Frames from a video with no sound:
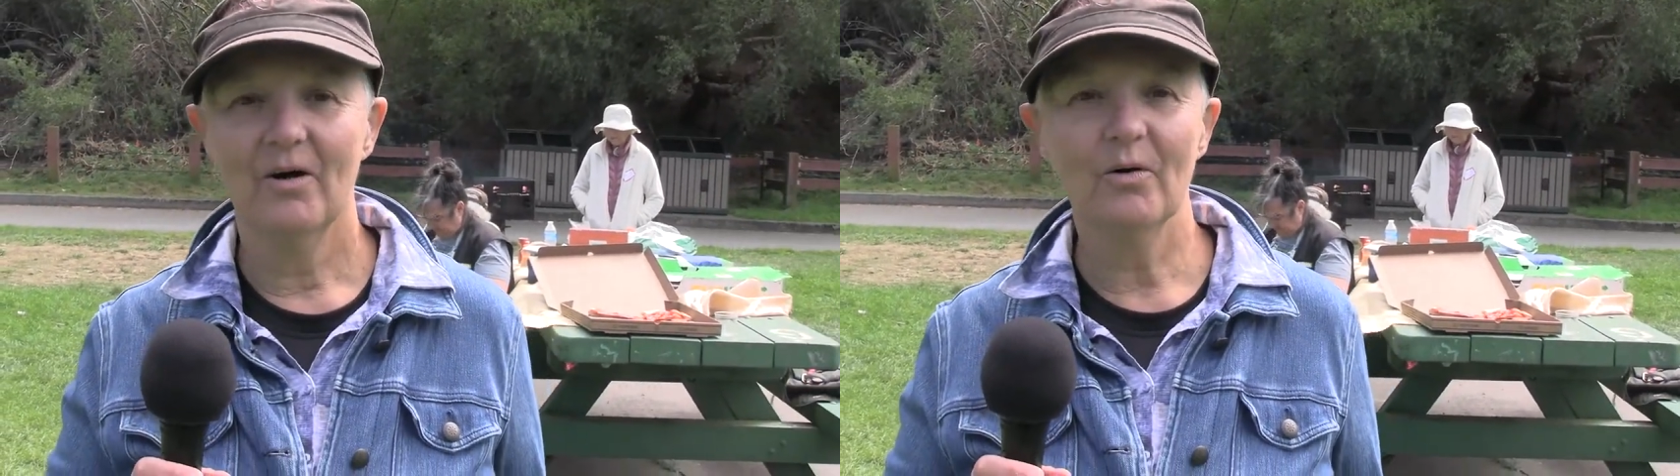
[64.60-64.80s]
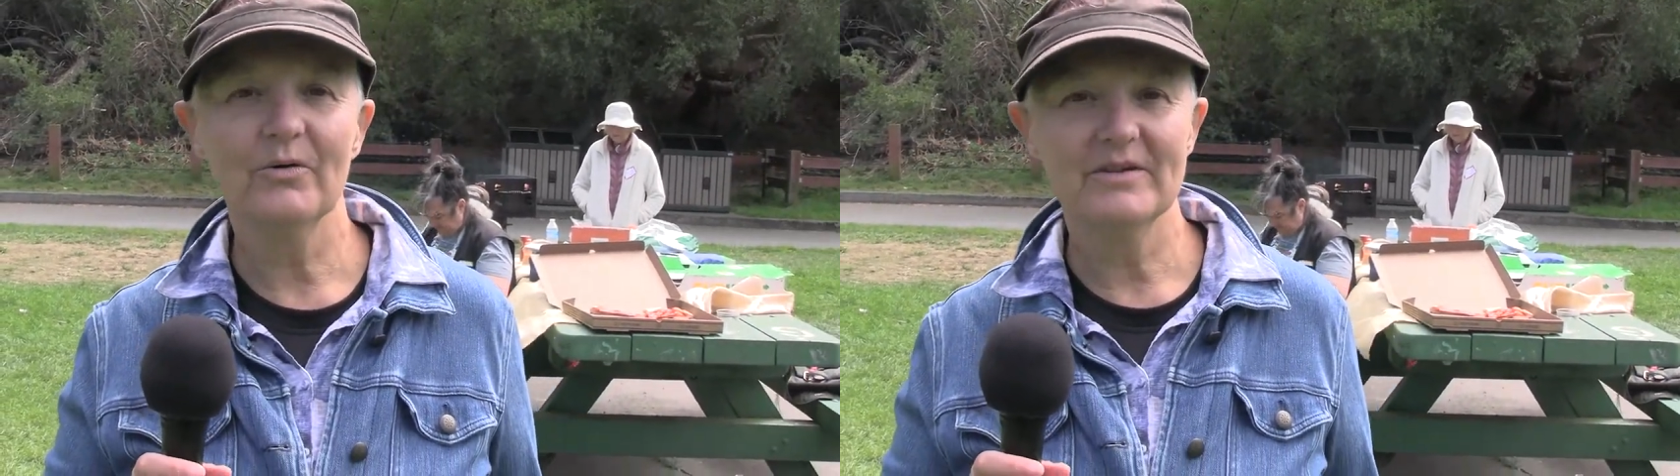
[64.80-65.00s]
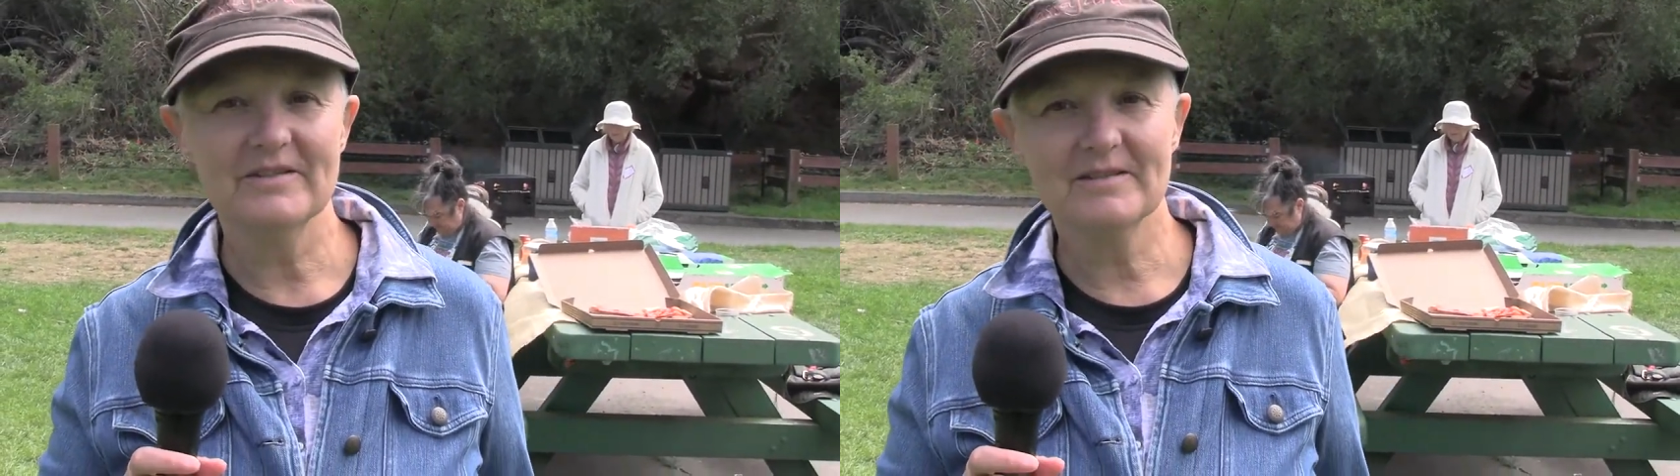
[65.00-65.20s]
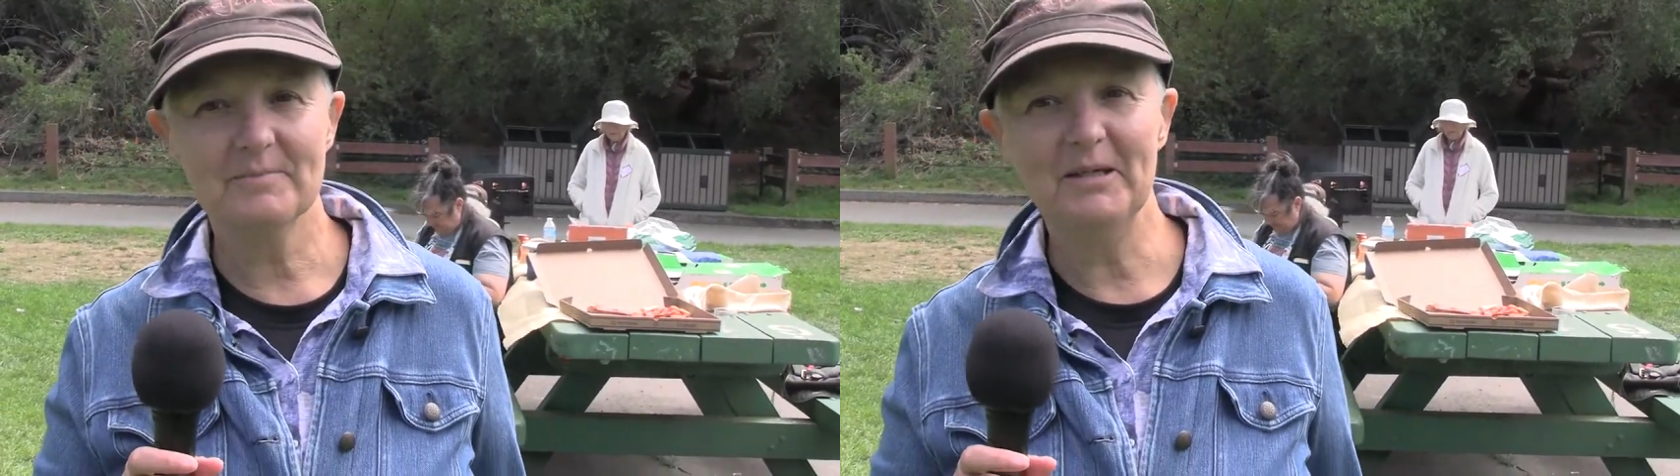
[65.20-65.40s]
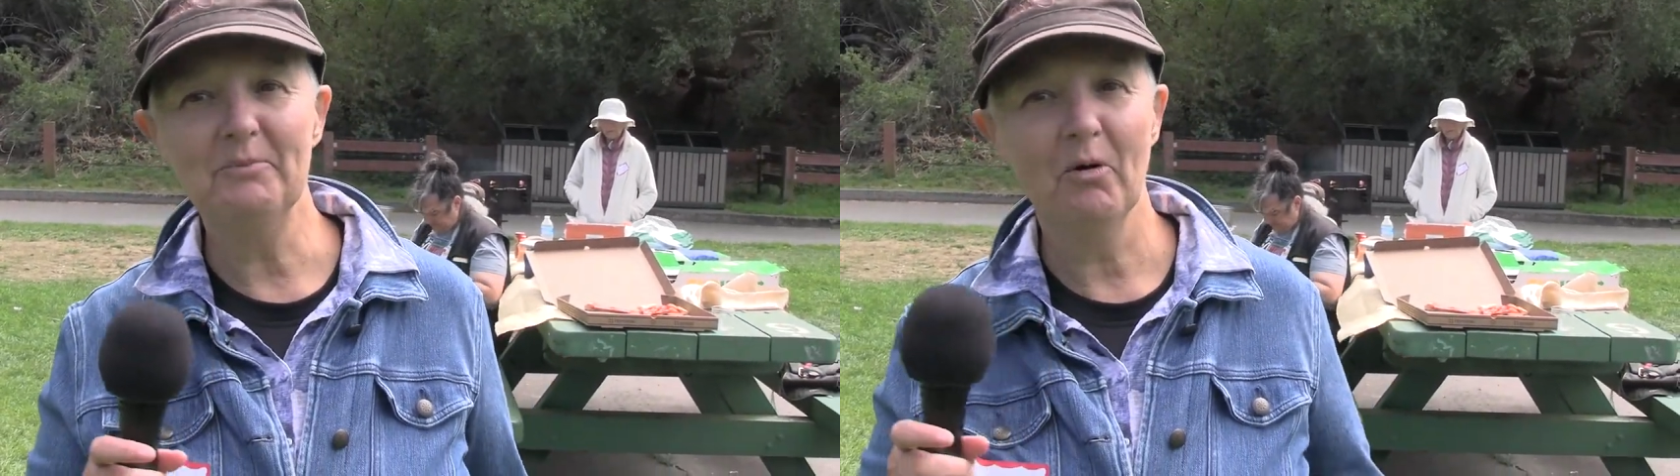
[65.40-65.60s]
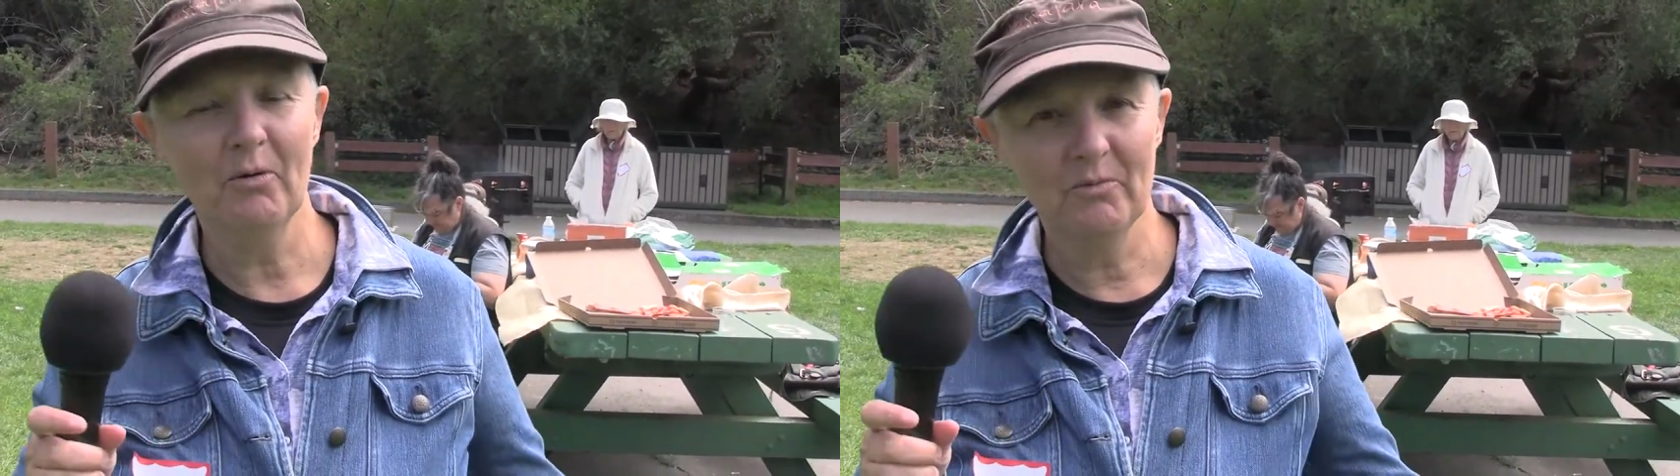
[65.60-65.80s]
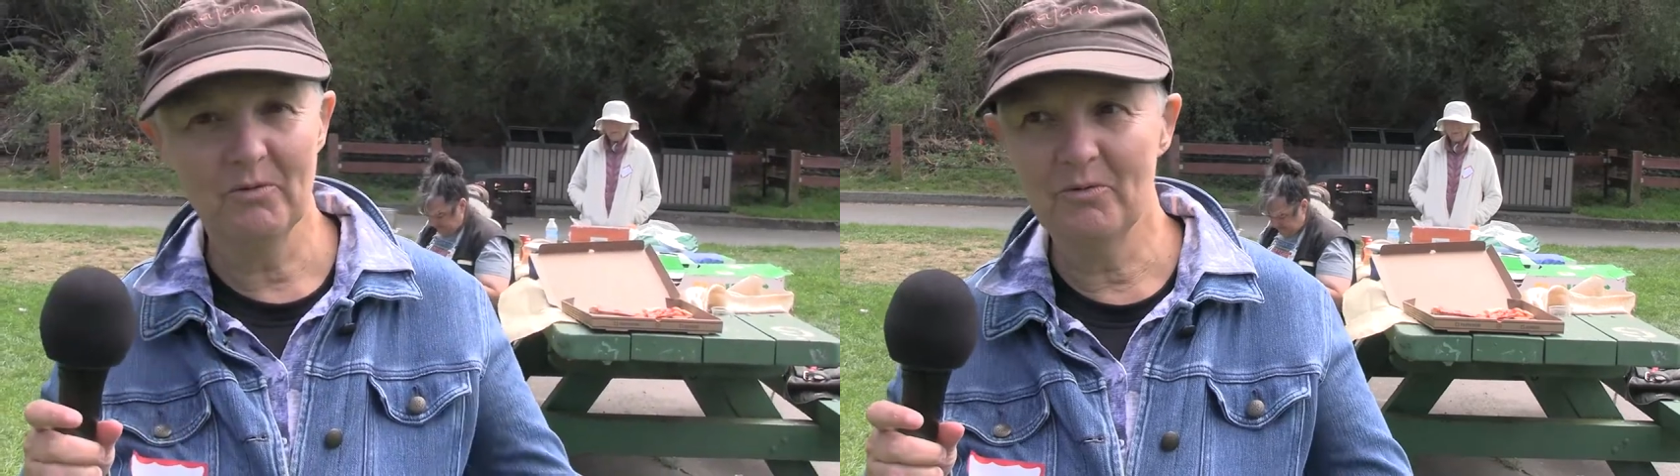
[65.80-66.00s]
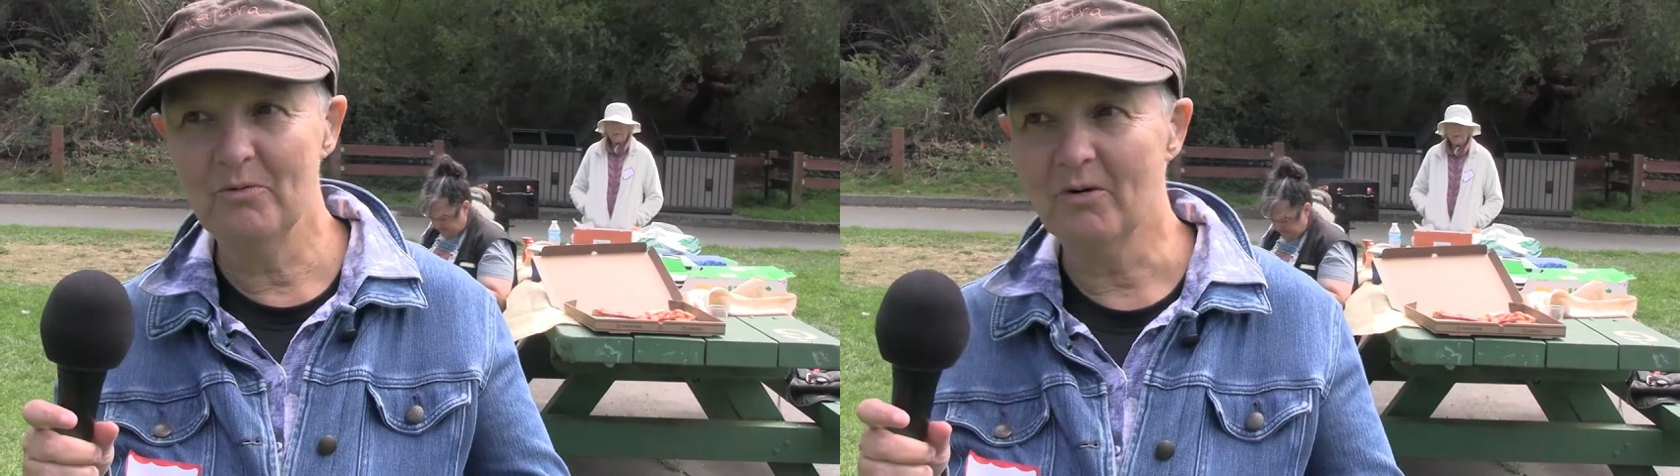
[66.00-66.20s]
all these people
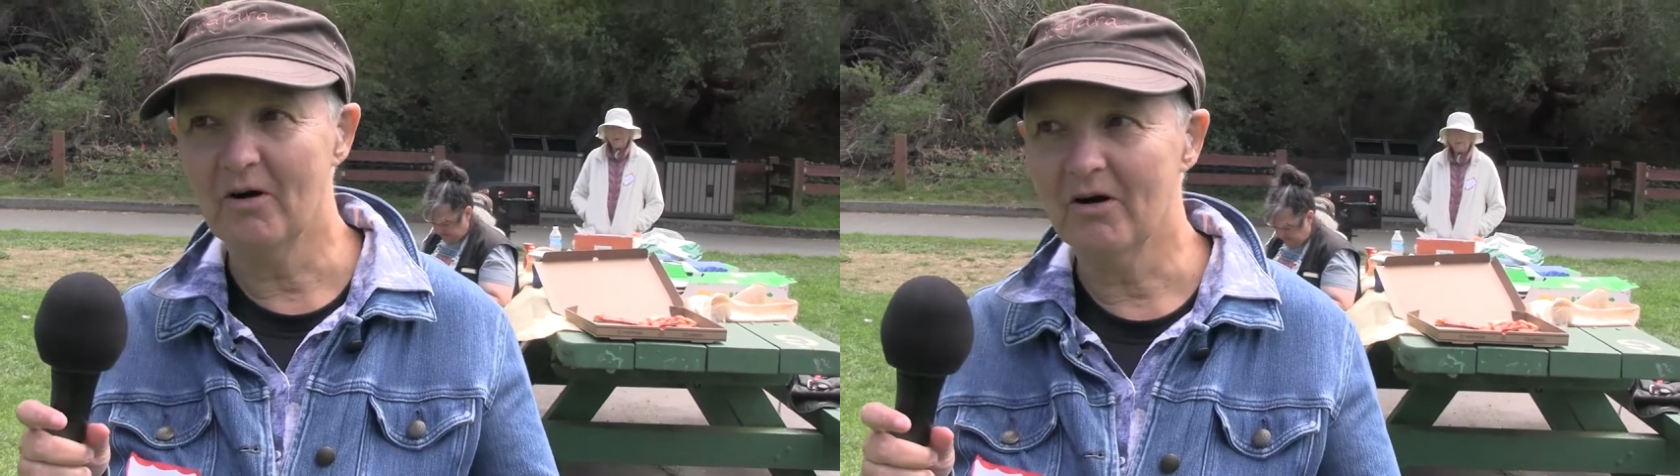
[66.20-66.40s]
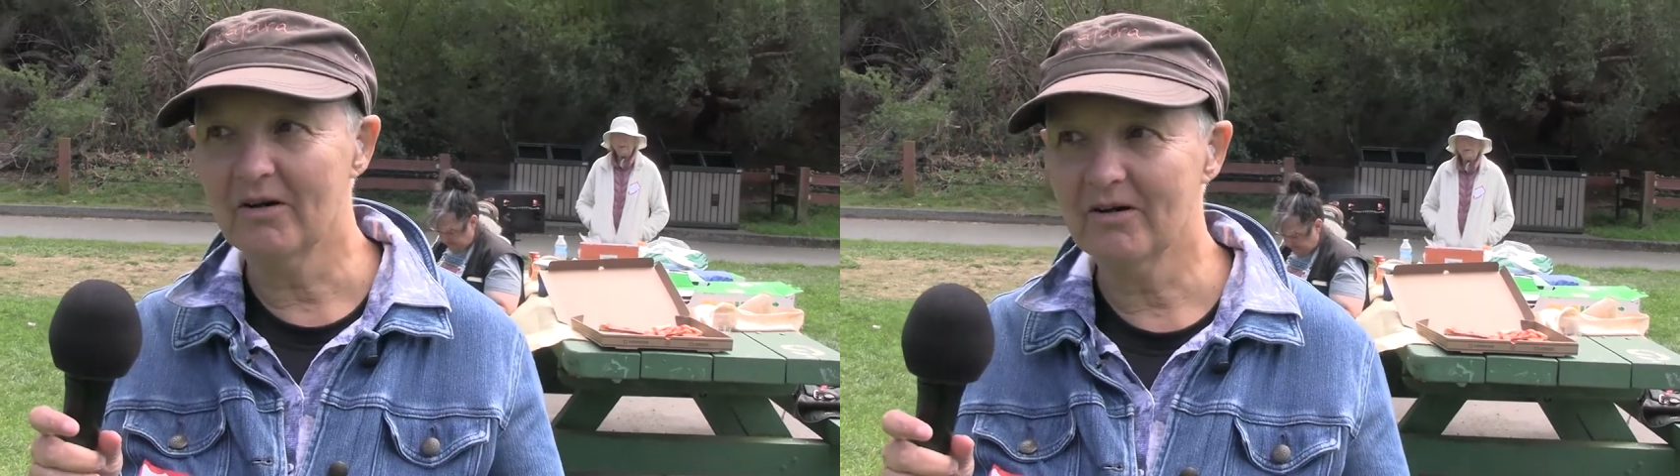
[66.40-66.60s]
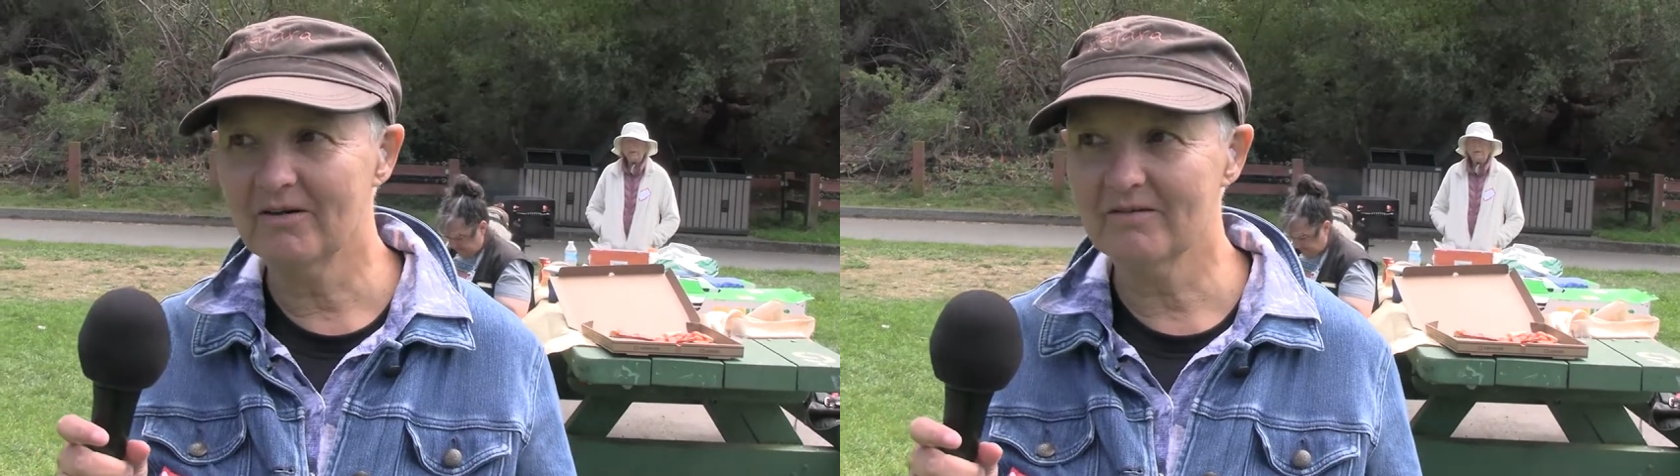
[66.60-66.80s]
who are